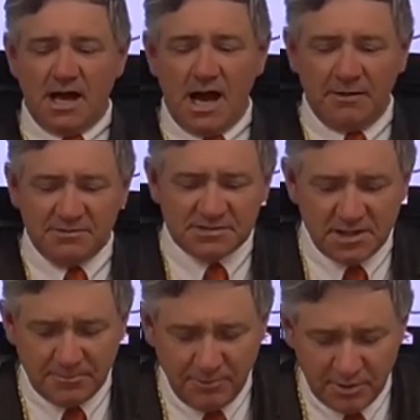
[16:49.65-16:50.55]
I'm just
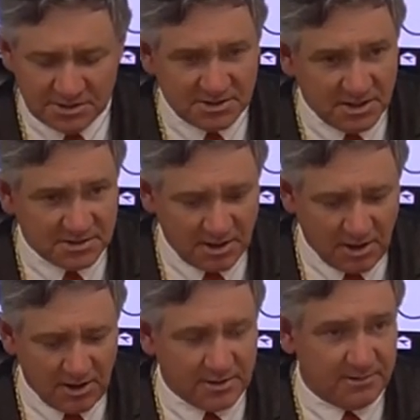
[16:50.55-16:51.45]
going to push this
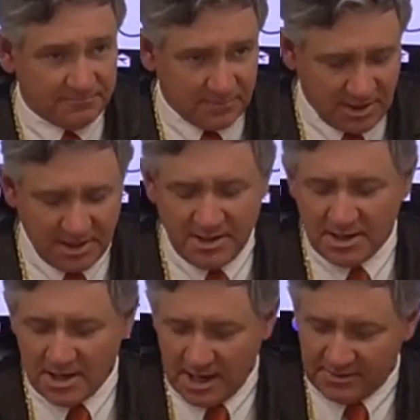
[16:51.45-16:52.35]
cart, okay?
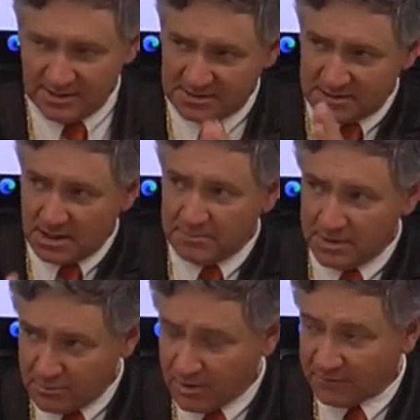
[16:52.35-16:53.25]
And this is going to be
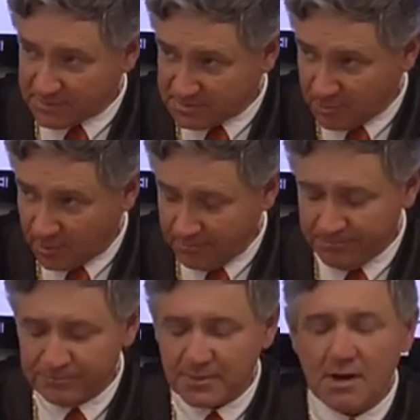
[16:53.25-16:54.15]
the reference point.
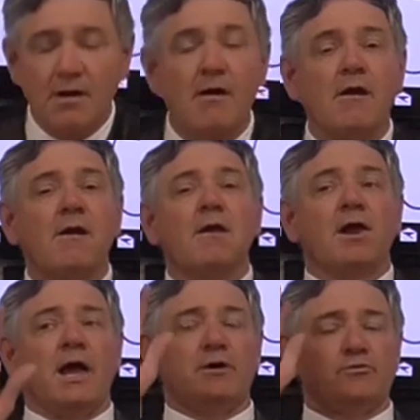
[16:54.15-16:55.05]

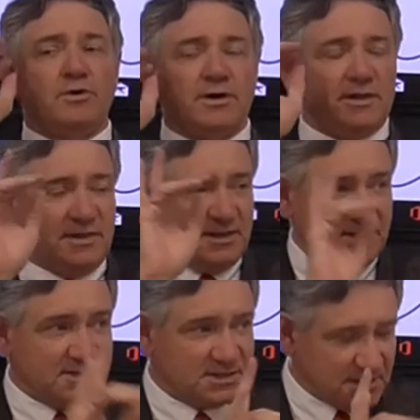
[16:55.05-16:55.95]
And we're, now
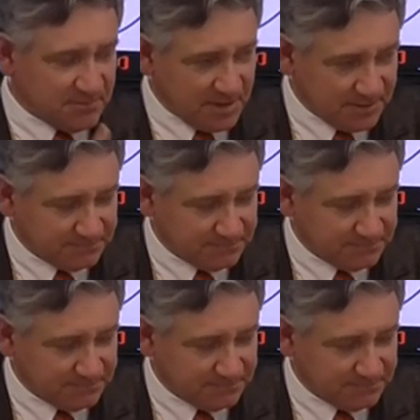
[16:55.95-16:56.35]
listen to me.